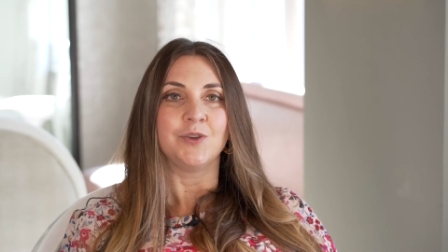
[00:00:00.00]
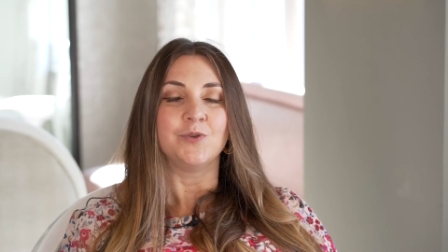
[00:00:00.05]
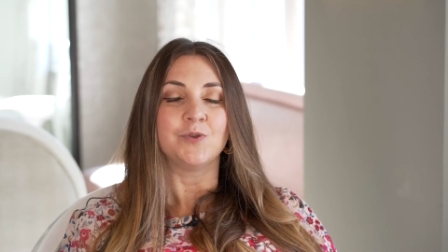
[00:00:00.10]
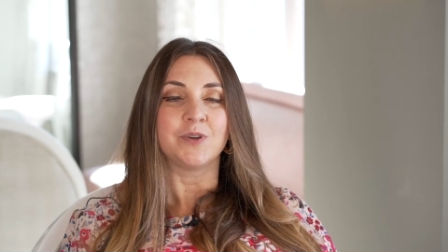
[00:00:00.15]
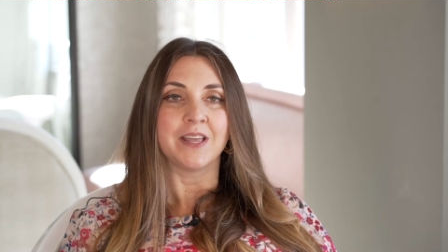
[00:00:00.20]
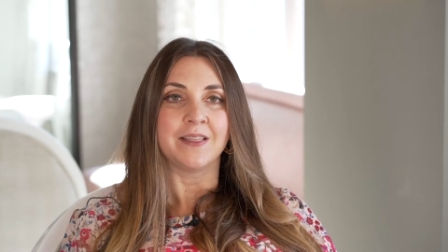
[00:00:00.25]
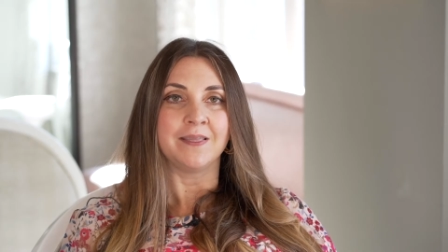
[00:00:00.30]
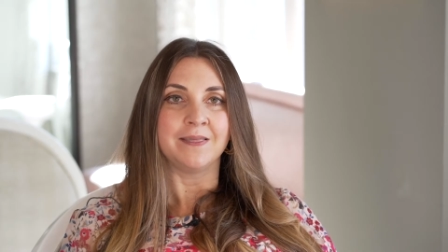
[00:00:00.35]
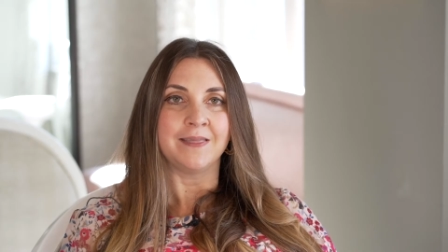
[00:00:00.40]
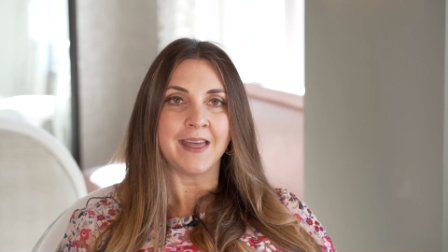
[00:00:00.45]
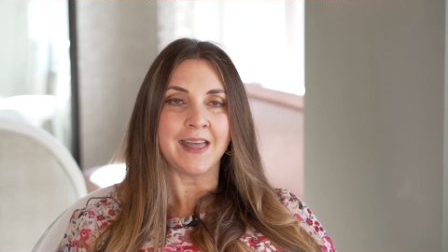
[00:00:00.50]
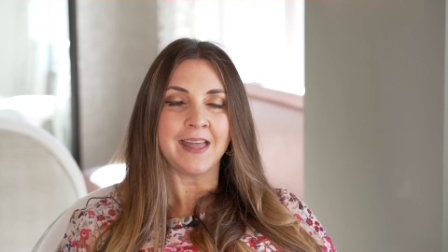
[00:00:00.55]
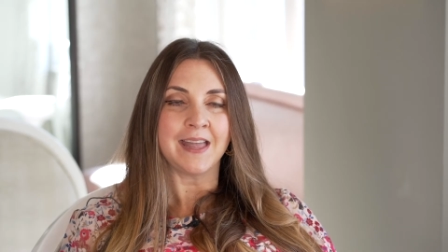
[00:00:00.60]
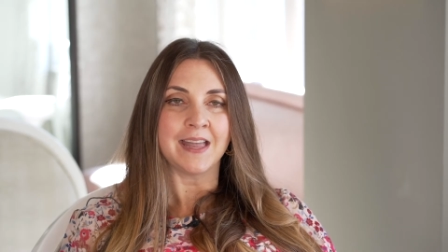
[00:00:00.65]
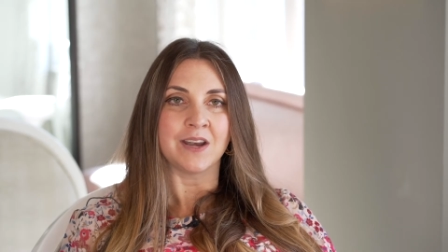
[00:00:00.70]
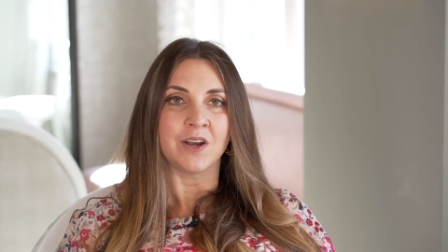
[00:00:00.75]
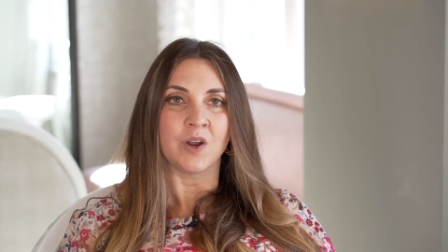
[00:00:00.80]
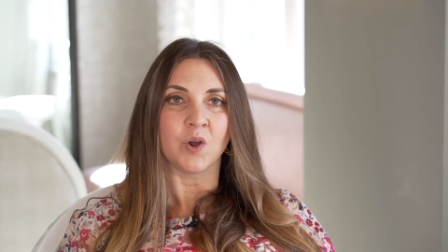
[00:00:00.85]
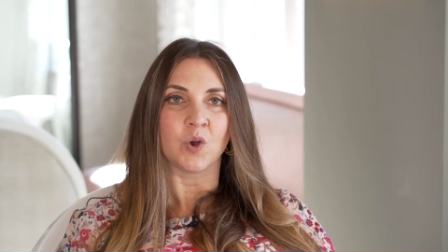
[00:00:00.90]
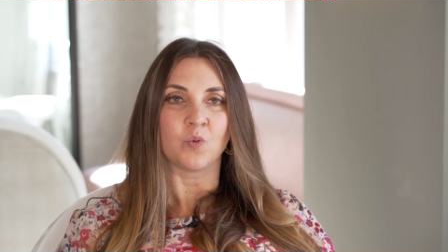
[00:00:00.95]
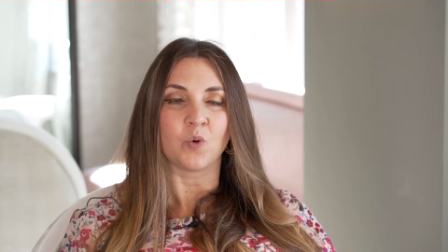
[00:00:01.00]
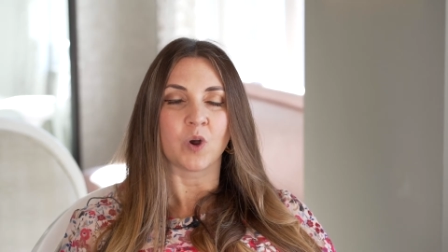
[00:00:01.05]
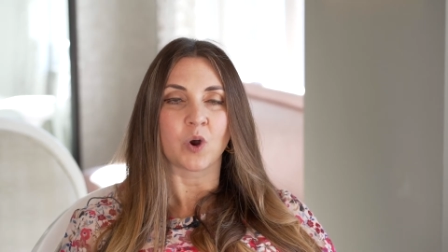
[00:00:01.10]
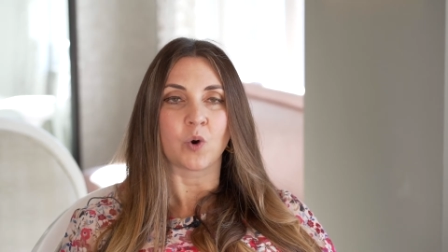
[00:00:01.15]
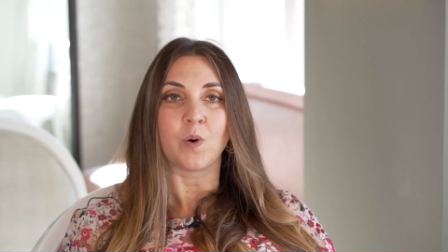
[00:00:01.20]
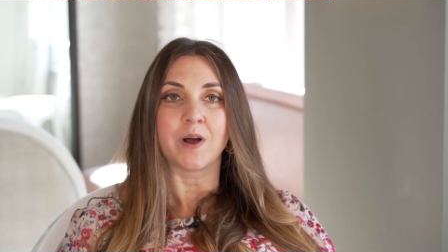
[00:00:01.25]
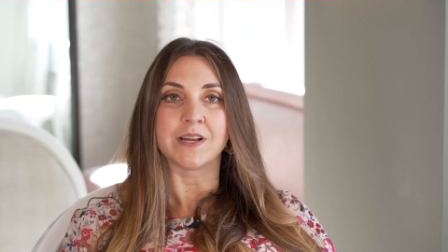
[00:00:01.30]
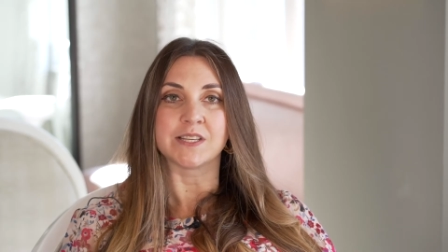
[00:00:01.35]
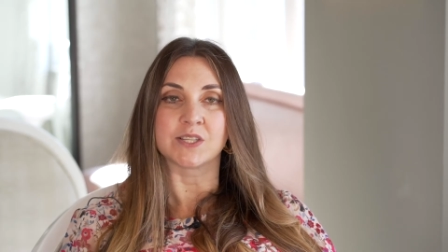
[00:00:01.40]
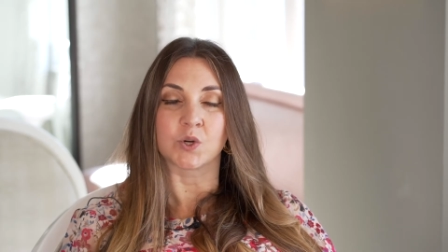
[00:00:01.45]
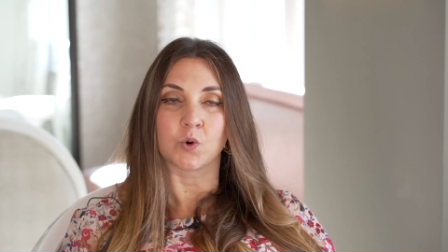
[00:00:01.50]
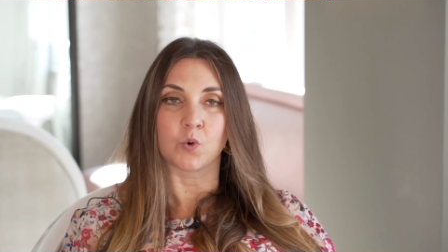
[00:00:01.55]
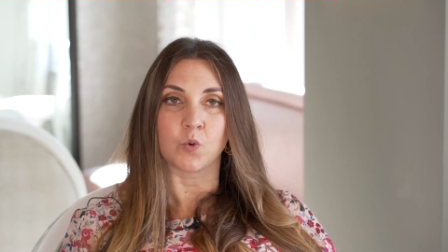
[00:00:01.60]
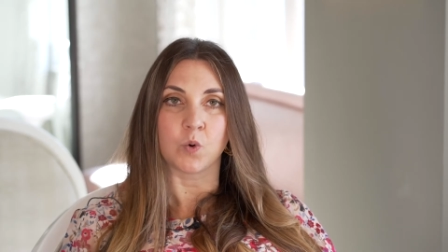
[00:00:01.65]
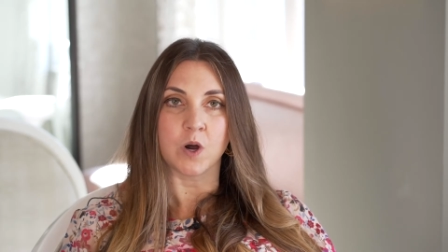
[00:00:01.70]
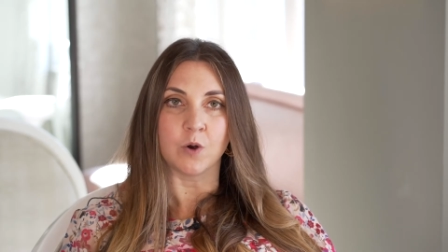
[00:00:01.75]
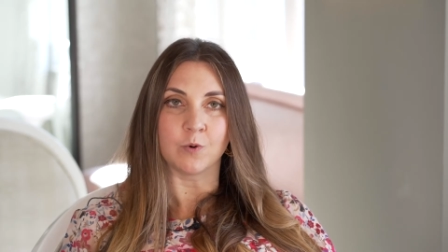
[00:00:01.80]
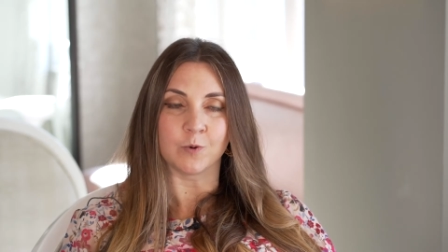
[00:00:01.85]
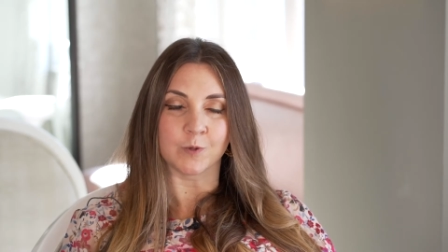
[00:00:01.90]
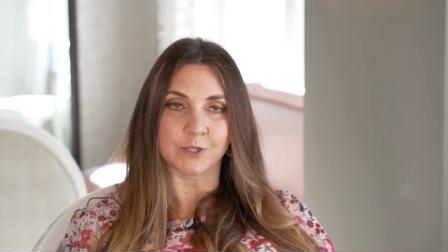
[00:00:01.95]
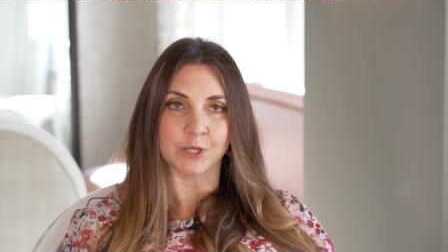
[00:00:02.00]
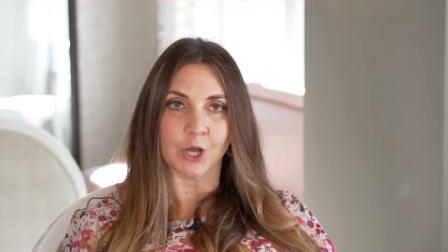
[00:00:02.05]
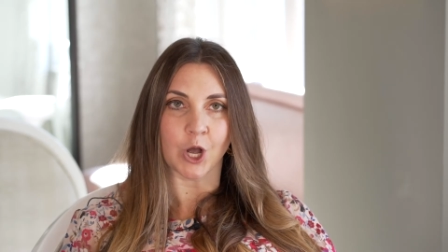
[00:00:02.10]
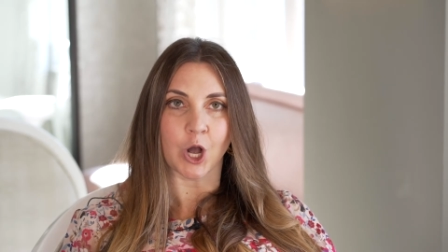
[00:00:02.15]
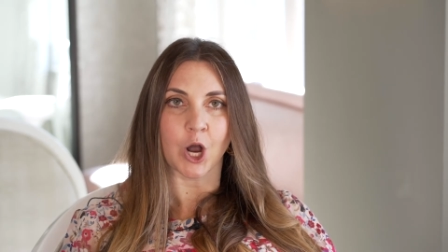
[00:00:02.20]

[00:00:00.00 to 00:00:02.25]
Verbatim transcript: You can then request quotes